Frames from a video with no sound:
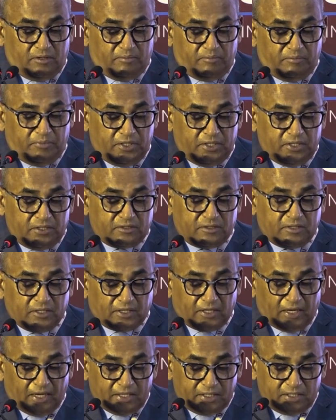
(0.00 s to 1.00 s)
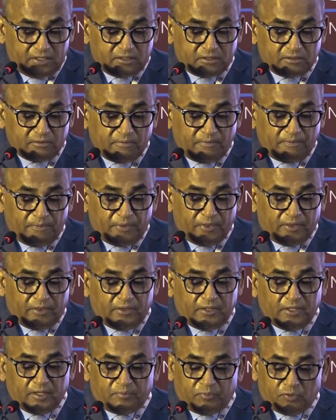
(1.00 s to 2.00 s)
be it the client,
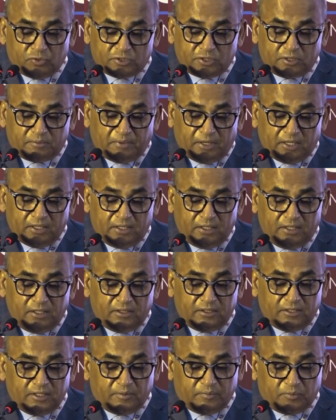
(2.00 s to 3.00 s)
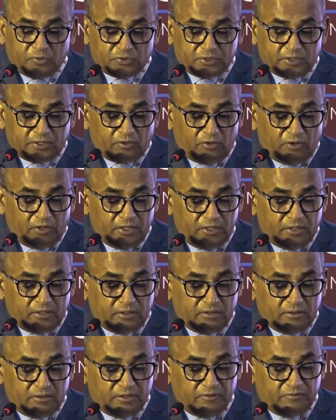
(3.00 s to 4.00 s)
the opposite party, the opposite lawyer,
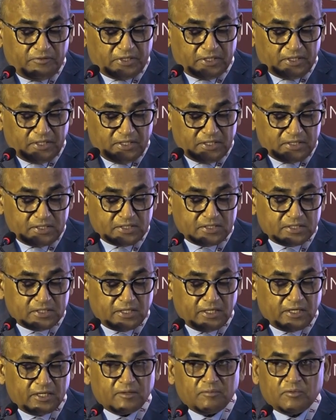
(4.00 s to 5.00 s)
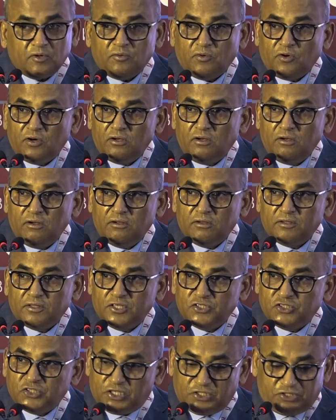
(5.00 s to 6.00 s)
the witness, and above all,
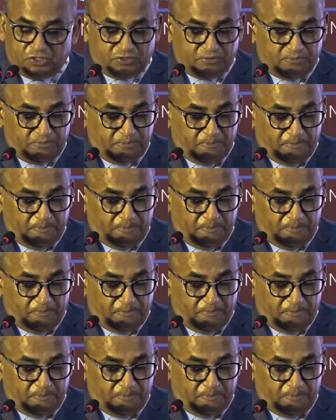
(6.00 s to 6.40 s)
the judge.